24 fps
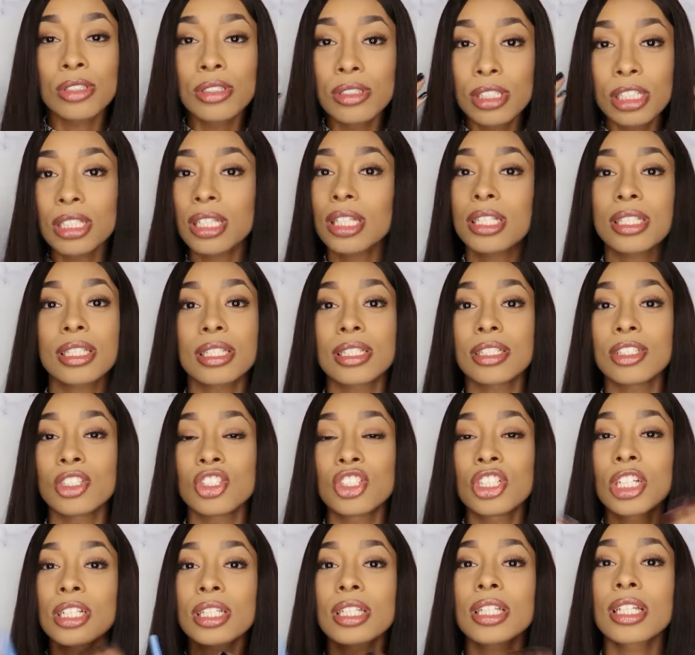just
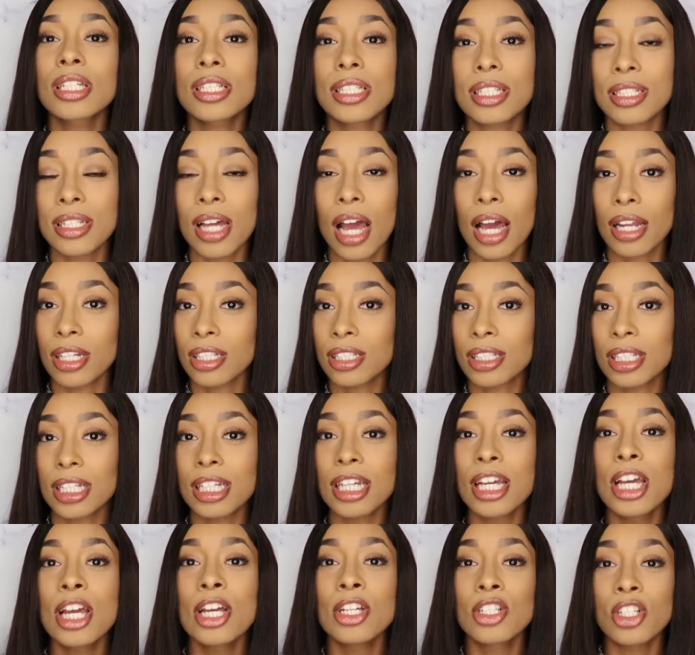listen,
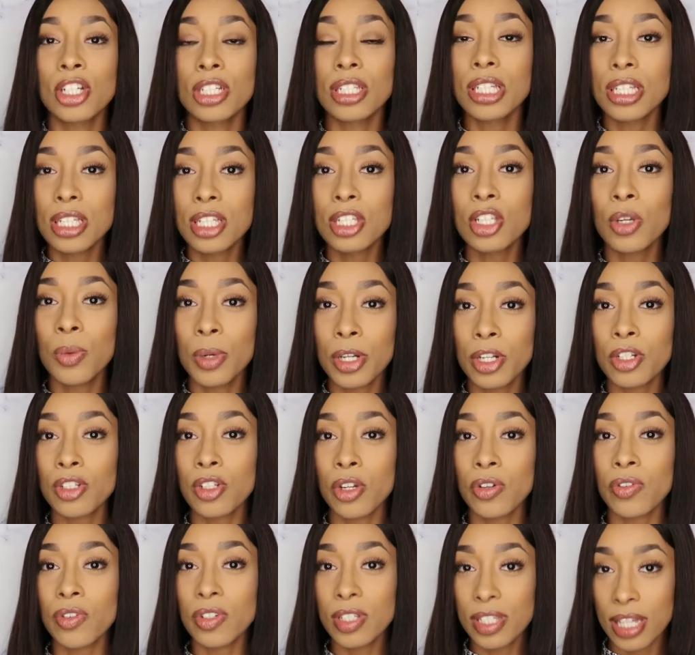honestly. Just listen to what your
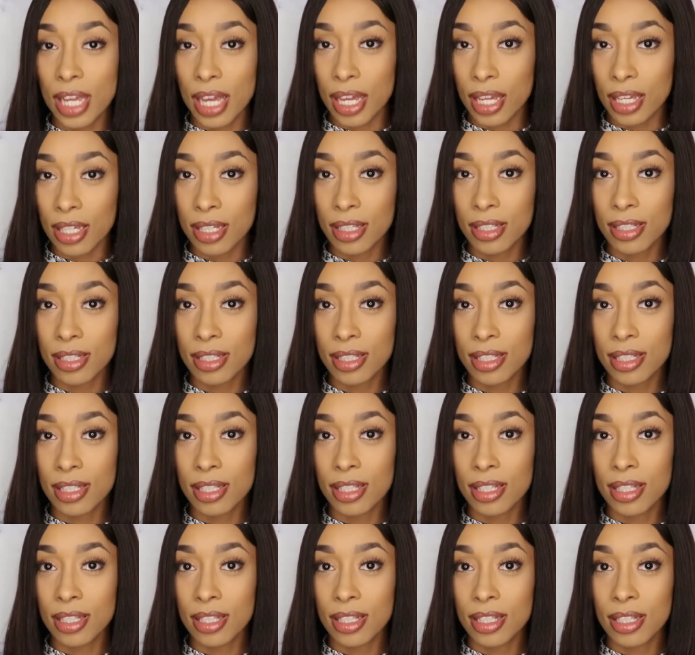server is saying,
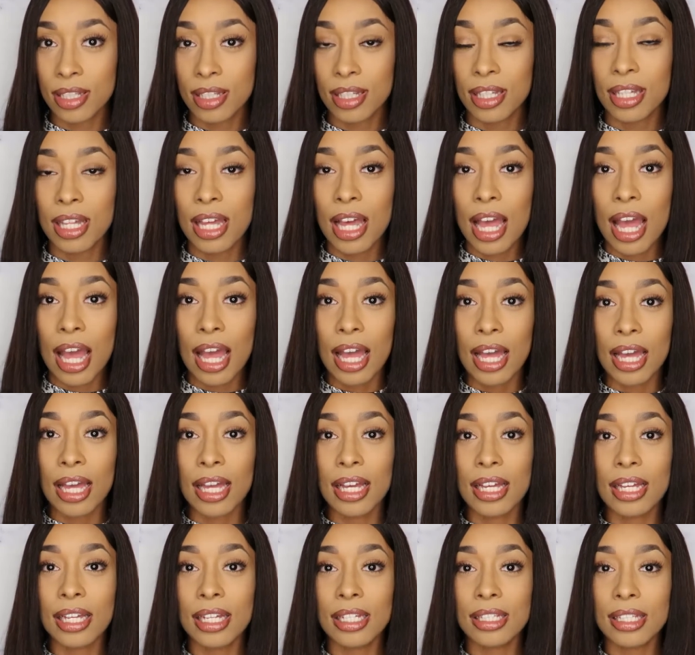
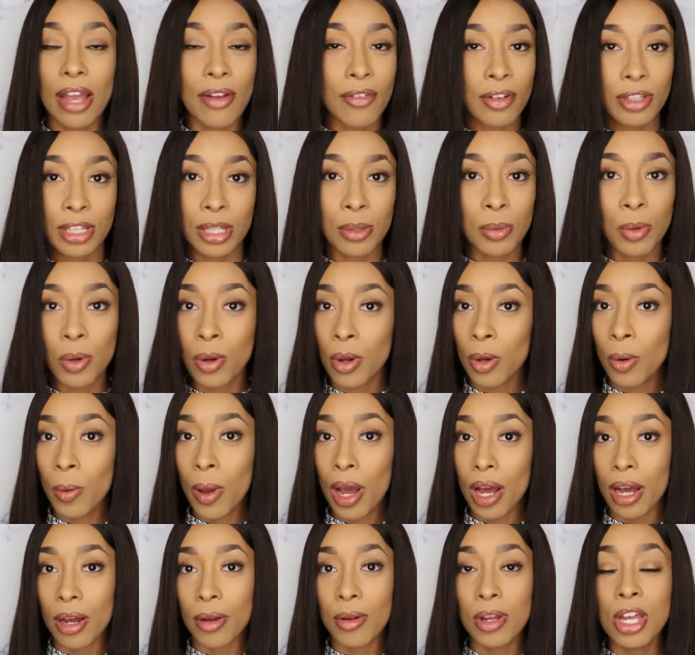and everything will go
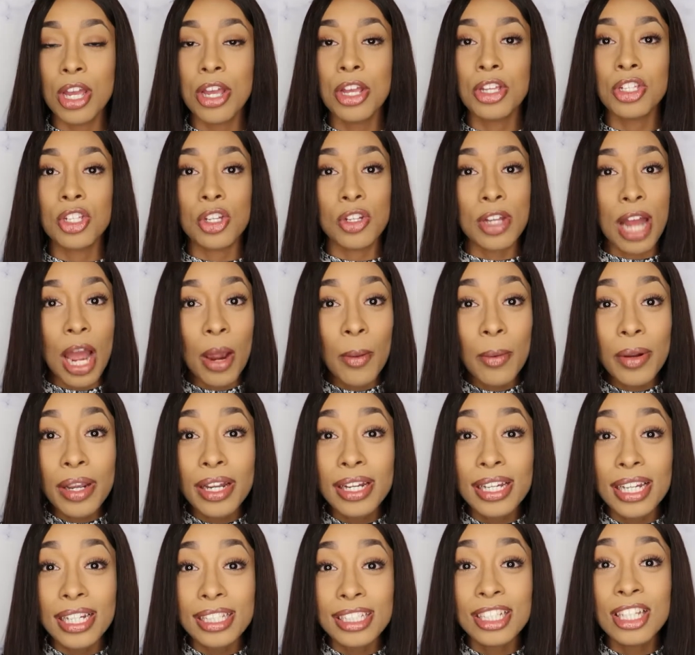well. So now we're
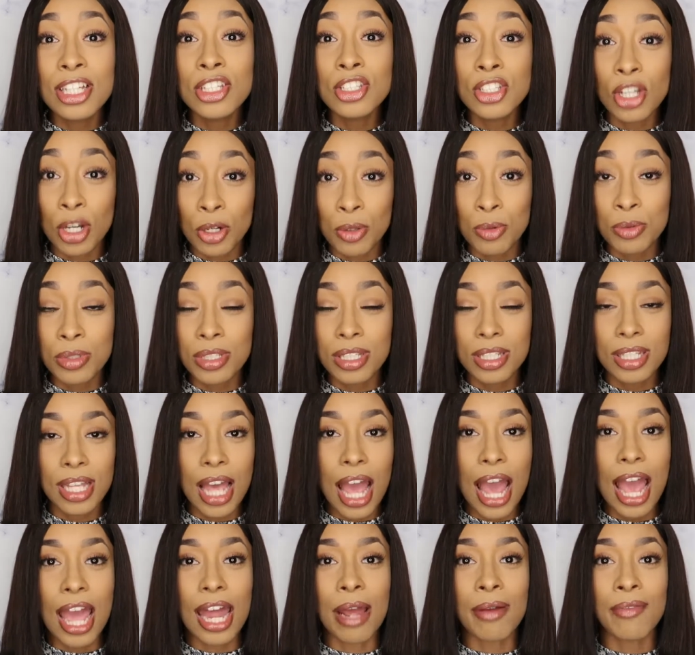gonna get to the don'ts,
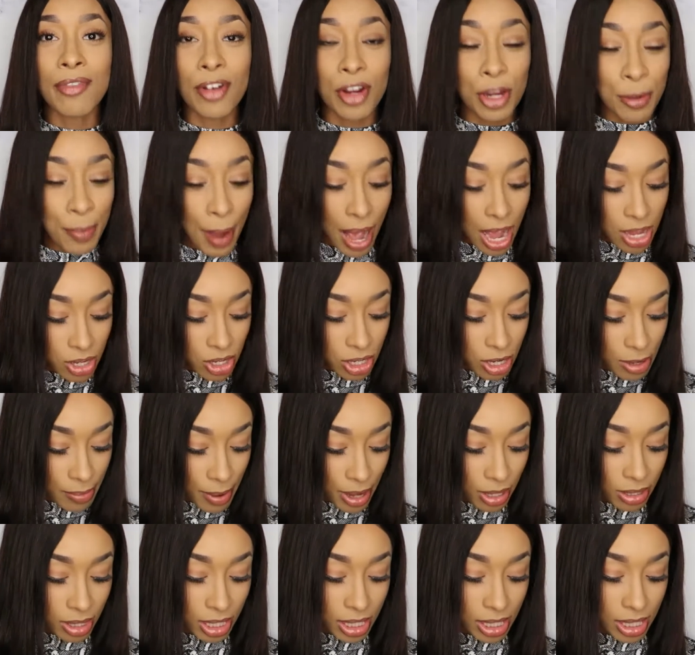and I'm very passionate
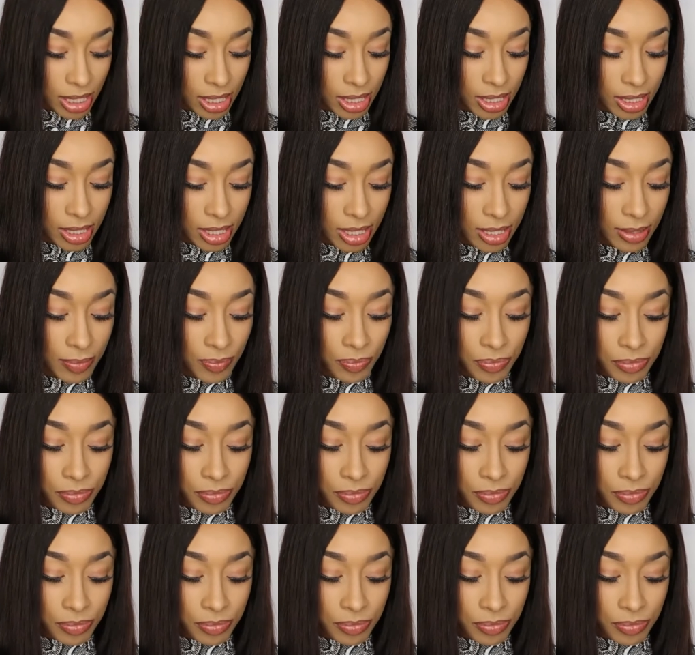about these.